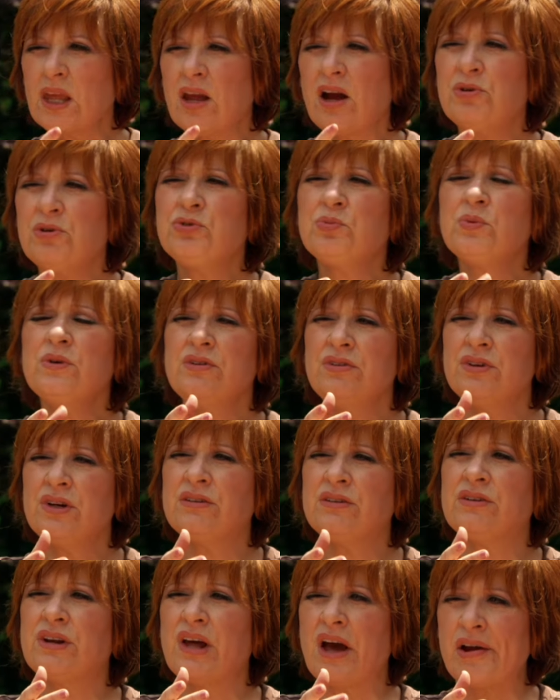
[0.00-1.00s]
I was with her the
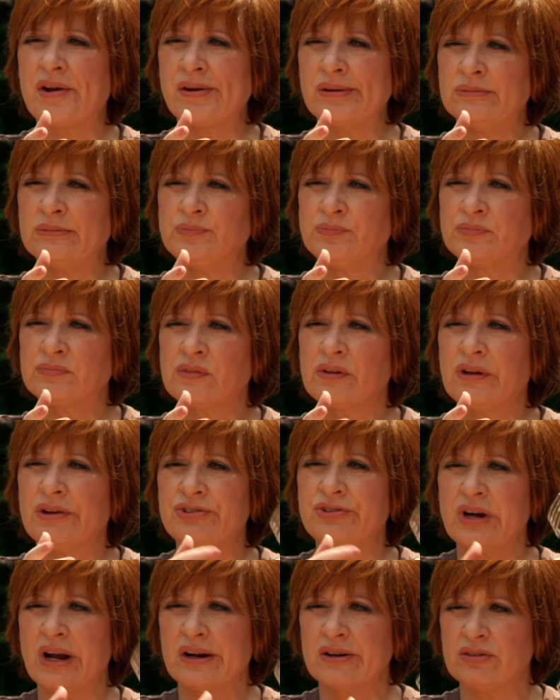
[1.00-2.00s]
other day at
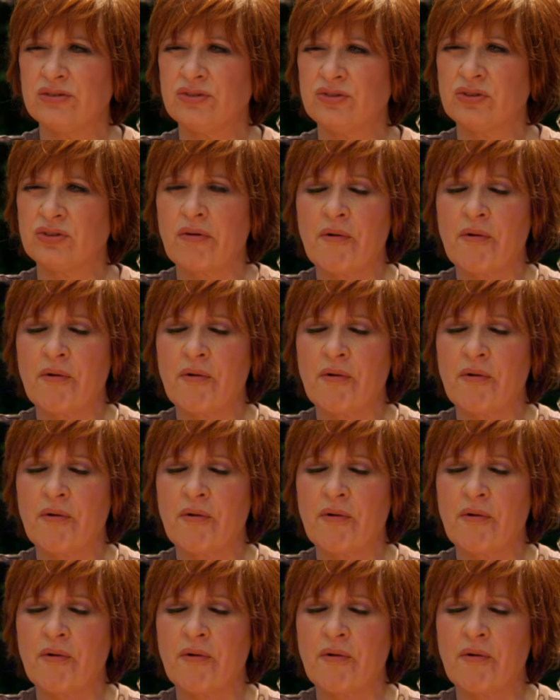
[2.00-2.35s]
Jacqueline's.